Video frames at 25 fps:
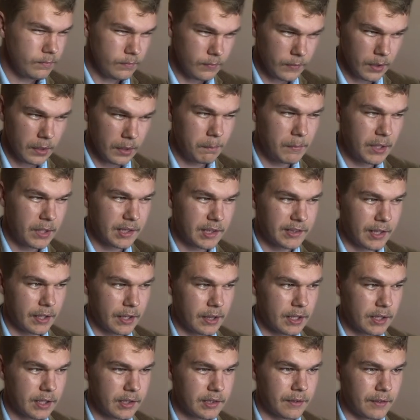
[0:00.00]
because I
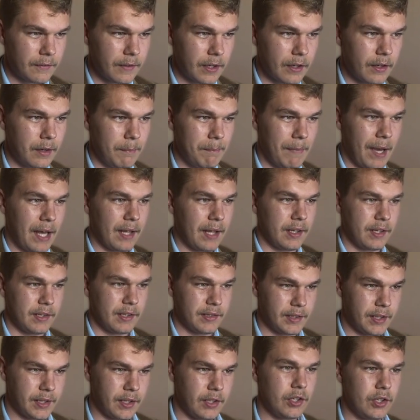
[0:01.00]
think it's a very
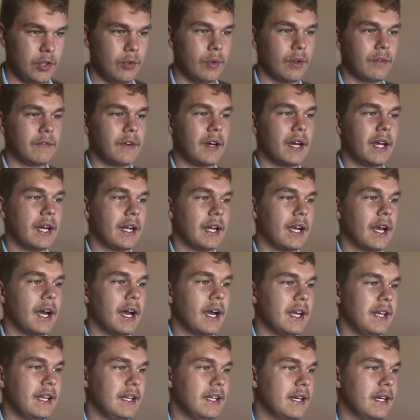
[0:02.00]
balanced and unifying
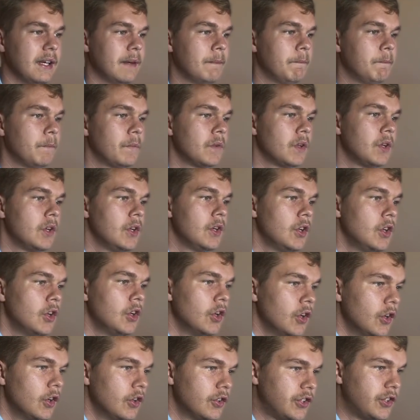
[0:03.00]
idea.
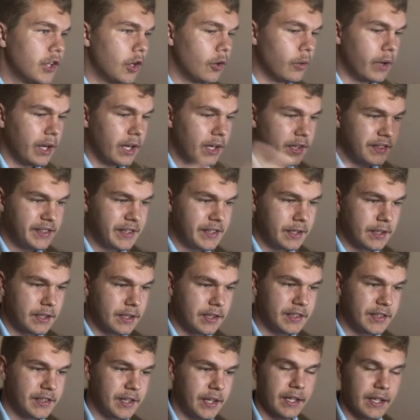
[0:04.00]
So Innocent
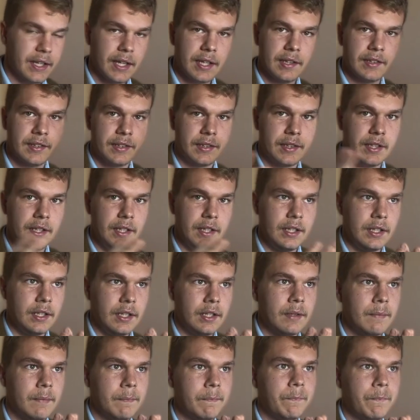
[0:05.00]
is sitting as
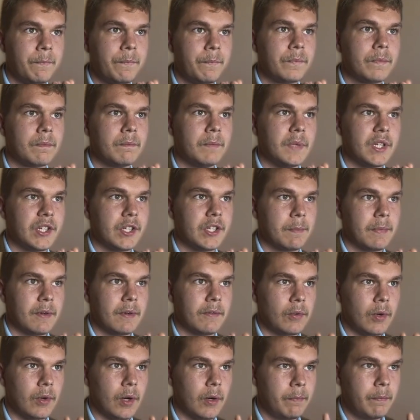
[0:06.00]
the Bishop
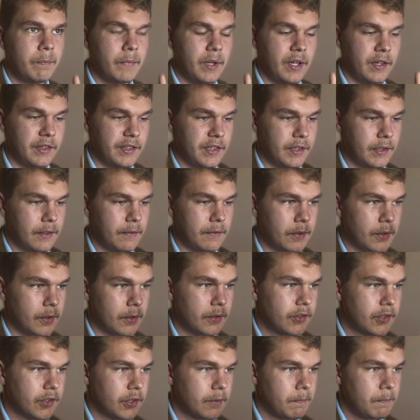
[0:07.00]
of Rome, Innocent I,
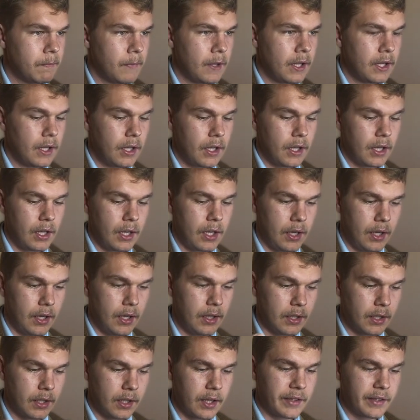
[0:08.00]

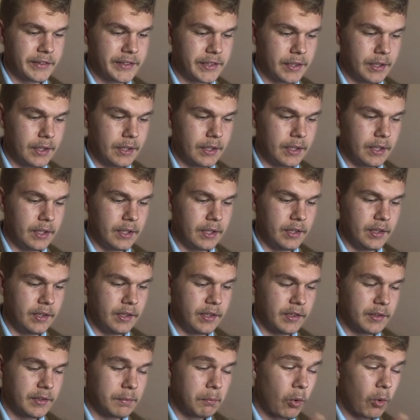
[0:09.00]
and Augustine
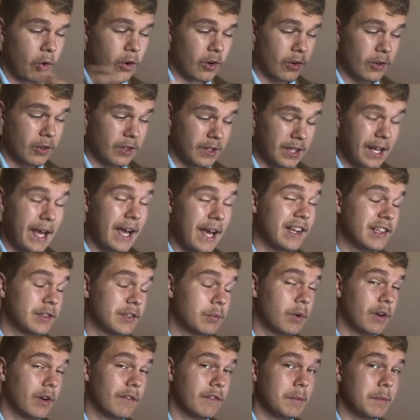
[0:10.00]
is more or less
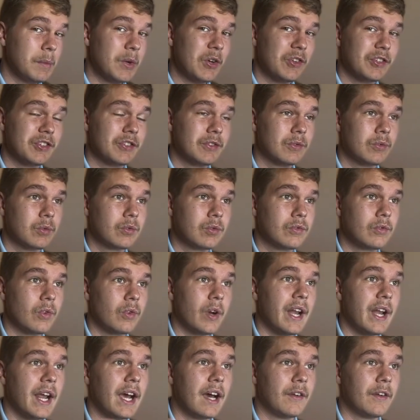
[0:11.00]
one of the most
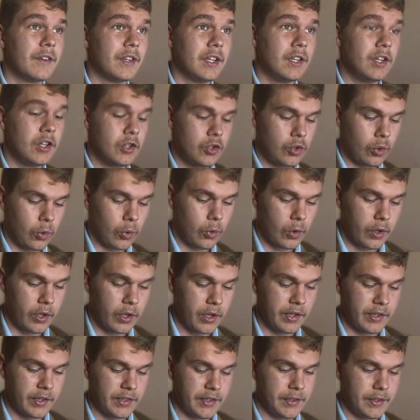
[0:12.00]
renowned and
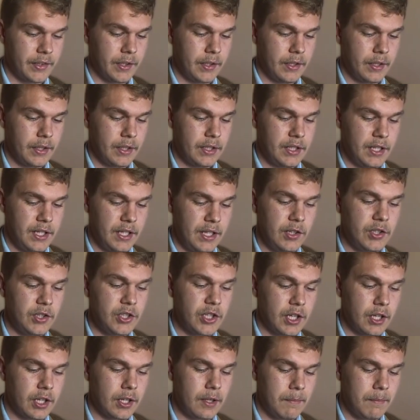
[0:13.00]
notorious
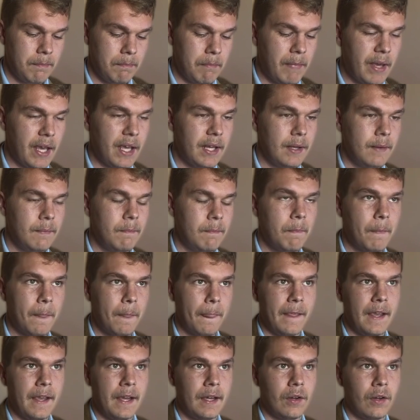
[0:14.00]
teaching men
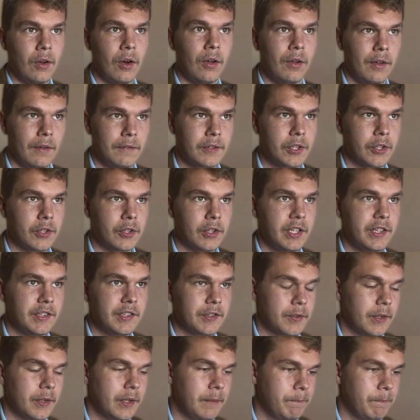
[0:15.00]
in all of church history.